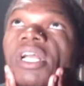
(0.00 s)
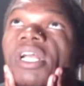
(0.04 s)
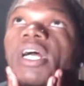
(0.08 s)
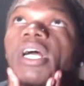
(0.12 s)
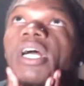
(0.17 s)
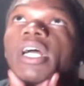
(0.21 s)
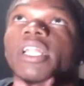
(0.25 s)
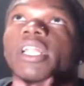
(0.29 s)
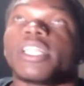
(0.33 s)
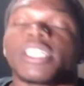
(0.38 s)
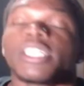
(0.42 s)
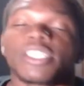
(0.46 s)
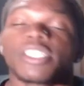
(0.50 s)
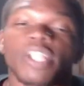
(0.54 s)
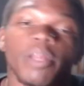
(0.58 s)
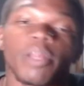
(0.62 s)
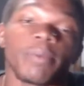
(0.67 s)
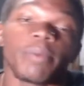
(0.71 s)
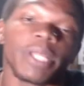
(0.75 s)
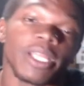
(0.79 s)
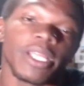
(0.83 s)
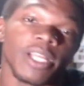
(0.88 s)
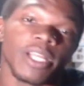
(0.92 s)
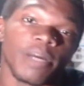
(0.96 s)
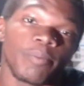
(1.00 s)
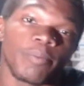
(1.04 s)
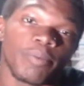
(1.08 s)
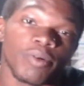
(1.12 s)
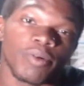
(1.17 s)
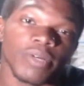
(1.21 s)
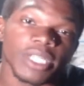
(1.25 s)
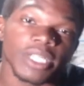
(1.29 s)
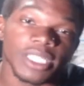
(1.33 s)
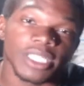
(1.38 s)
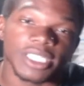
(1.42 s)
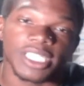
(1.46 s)
there's going to be a
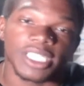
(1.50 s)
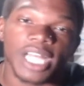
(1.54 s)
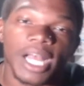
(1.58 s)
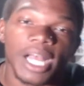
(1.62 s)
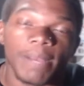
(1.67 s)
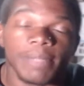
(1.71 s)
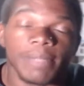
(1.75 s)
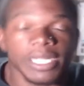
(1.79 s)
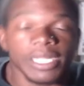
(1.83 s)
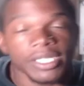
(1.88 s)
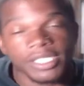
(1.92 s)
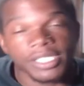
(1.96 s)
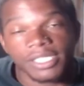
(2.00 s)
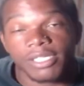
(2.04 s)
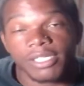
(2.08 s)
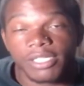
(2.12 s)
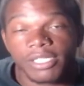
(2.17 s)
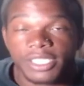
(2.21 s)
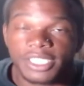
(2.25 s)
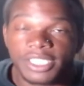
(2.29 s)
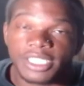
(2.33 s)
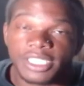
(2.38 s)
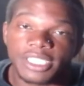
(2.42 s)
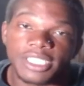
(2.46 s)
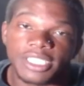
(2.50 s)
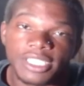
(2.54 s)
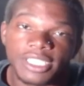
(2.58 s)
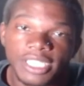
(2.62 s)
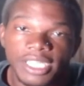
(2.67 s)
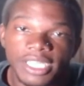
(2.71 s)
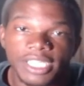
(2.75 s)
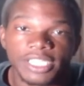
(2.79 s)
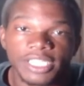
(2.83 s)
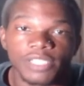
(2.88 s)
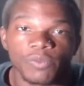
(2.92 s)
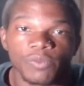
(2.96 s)
point in time in the 0 to 60
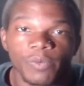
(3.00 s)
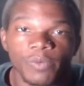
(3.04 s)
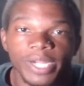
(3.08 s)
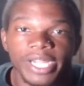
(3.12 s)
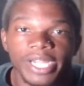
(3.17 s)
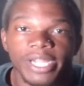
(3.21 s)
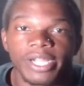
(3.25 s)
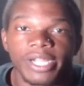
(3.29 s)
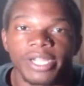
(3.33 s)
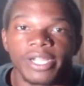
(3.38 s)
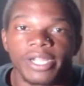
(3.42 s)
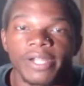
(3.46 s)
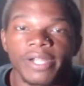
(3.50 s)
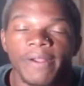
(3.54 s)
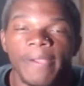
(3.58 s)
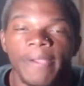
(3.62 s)
days where